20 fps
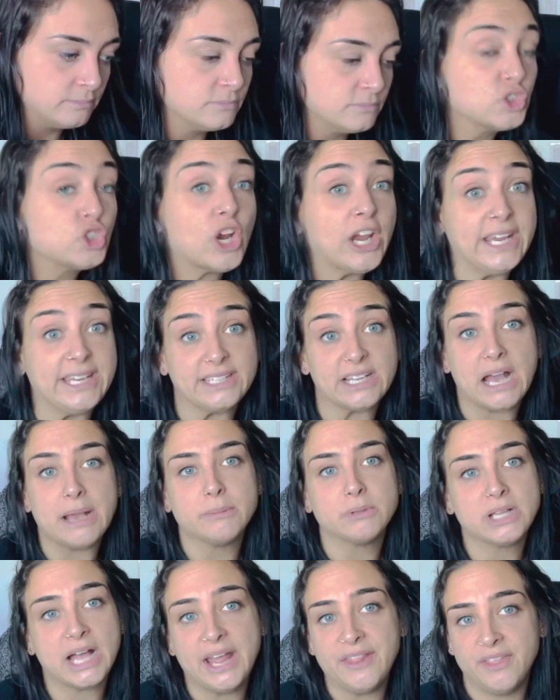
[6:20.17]
Great. I'm
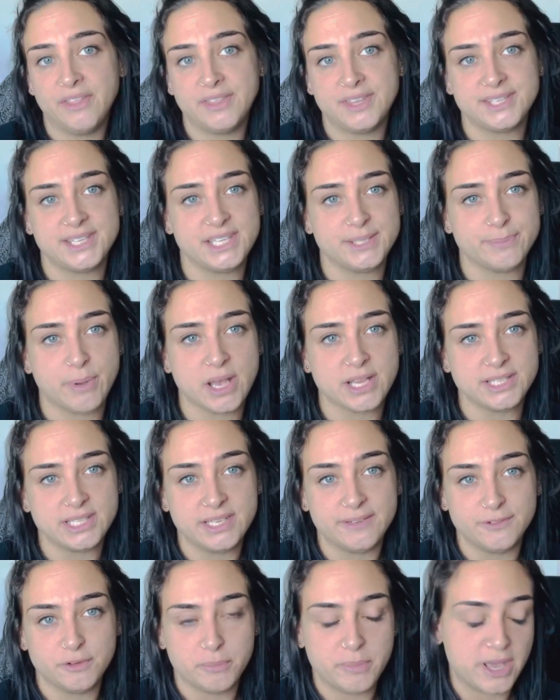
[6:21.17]
glad that this is
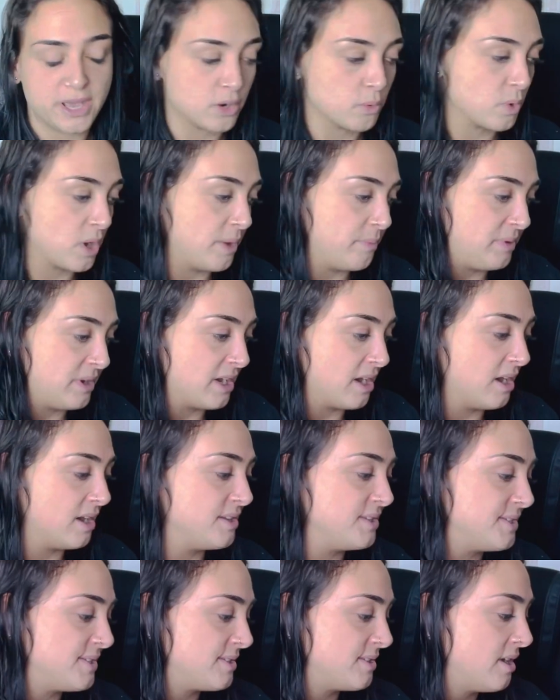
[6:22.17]
positive no matter what,
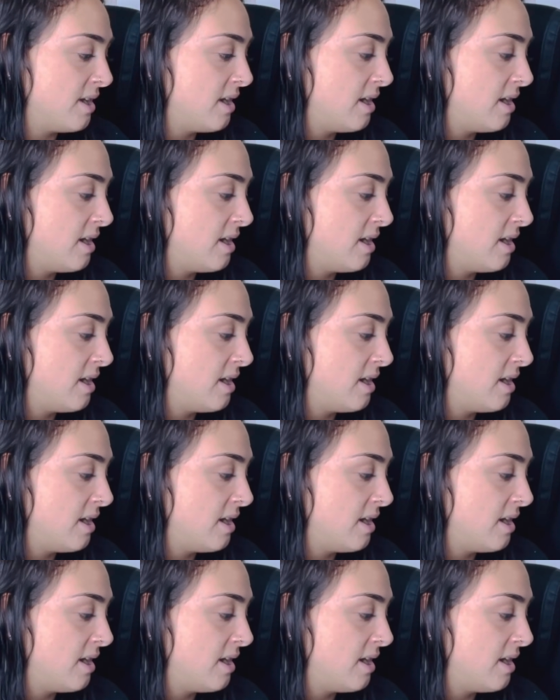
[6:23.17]
because